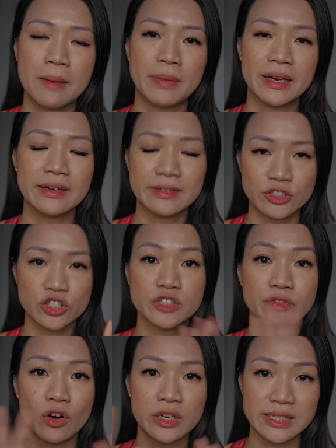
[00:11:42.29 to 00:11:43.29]
But
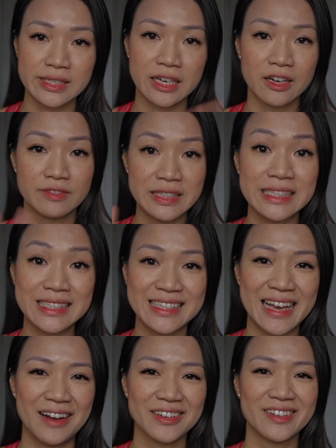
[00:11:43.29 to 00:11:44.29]
just for the sake of easy
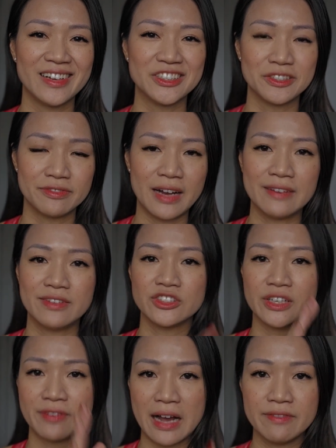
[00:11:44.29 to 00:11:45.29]
calculation,
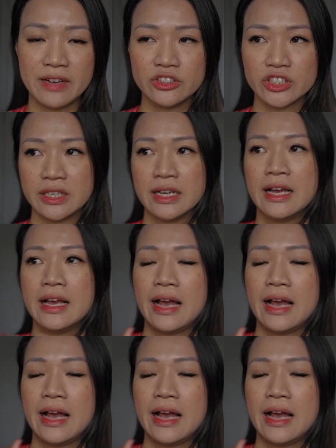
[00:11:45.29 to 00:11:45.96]
500.